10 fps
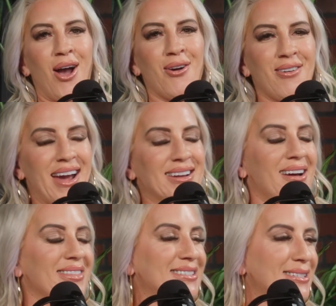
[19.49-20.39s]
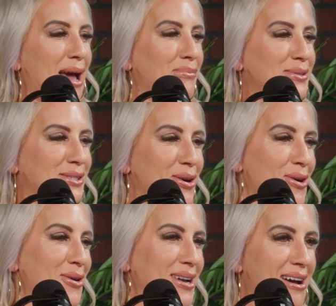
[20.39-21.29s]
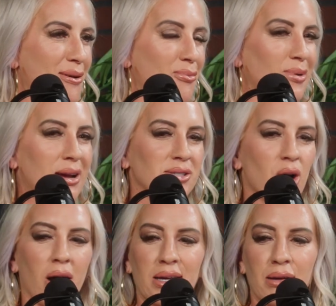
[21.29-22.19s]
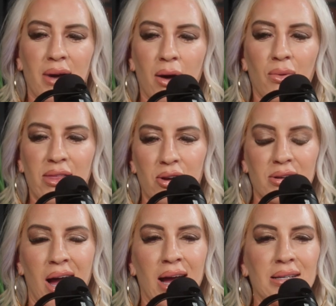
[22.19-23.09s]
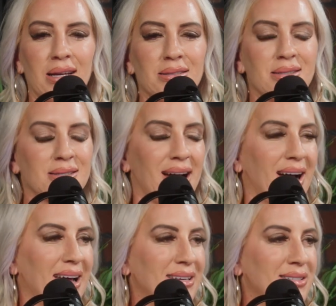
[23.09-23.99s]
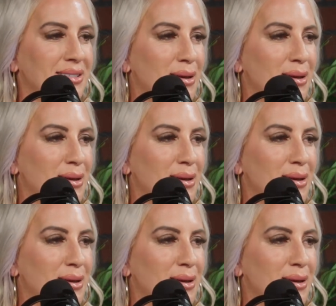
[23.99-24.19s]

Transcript: All right, on this episode, we are talking about whether or not size